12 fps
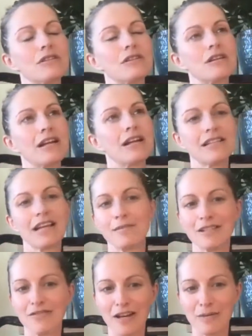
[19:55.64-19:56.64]
a lot of
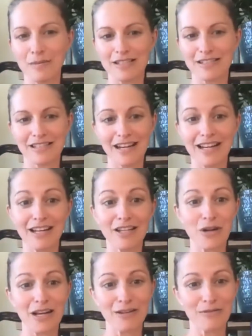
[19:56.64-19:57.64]
times, if anybody's done any
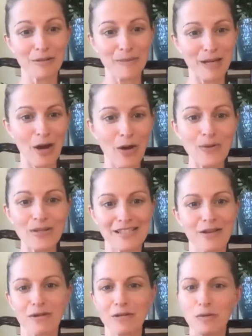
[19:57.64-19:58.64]
training with me, I always
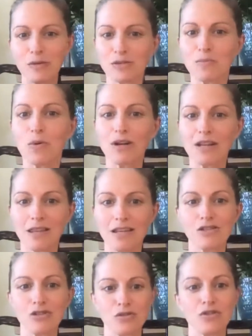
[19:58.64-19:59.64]
say one of the most important
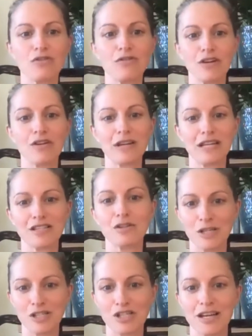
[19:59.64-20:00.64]
things you do for your
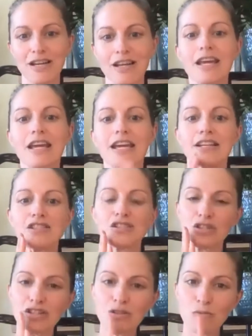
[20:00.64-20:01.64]
intuition is
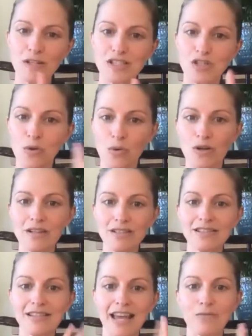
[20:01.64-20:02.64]
learn what's
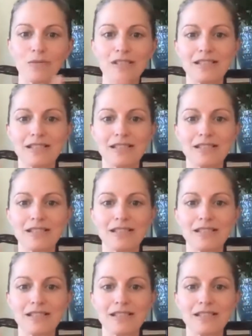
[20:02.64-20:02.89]
yours and what